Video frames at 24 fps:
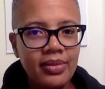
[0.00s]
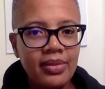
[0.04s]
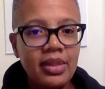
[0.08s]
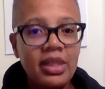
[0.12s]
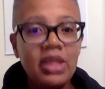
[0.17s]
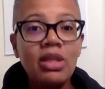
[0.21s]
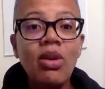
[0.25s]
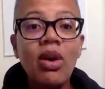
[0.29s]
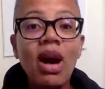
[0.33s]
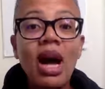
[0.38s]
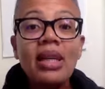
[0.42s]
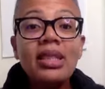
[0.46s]

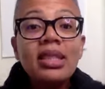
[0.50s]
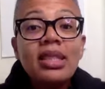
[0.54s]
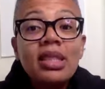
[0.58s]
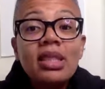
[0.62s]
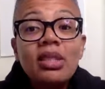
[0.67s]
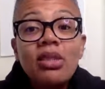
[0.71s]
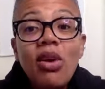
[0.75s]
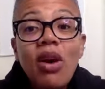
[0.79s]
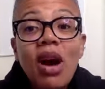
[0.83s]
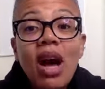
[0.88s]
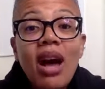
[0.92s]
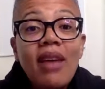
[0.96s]
So I just
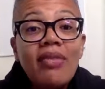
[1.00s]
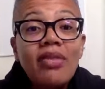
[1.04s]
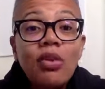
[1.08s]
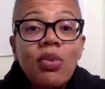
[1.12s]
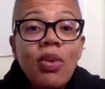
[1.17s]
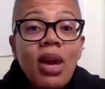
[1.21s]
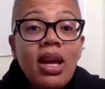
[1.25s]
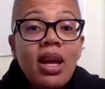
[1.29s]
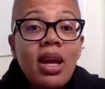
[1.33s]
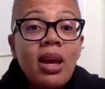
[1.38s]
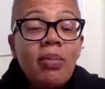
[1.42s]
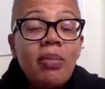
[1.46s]
know I have to
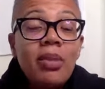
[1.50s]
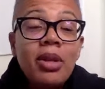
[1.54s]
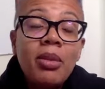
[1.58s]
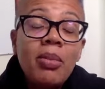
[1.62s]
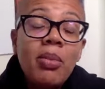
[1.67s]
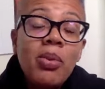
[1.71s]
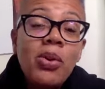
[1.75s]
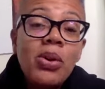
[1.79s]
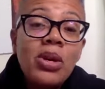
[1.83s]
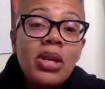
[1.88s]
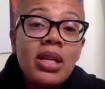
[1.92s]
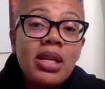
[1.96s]
wake up in the
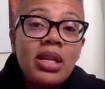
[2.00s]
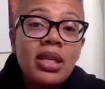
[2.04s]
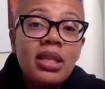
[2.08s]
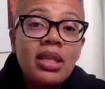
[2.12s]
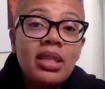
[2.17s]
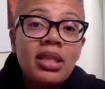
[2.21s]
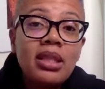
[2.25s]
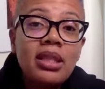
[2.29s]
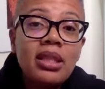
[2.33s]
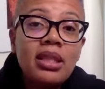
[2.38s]
morning.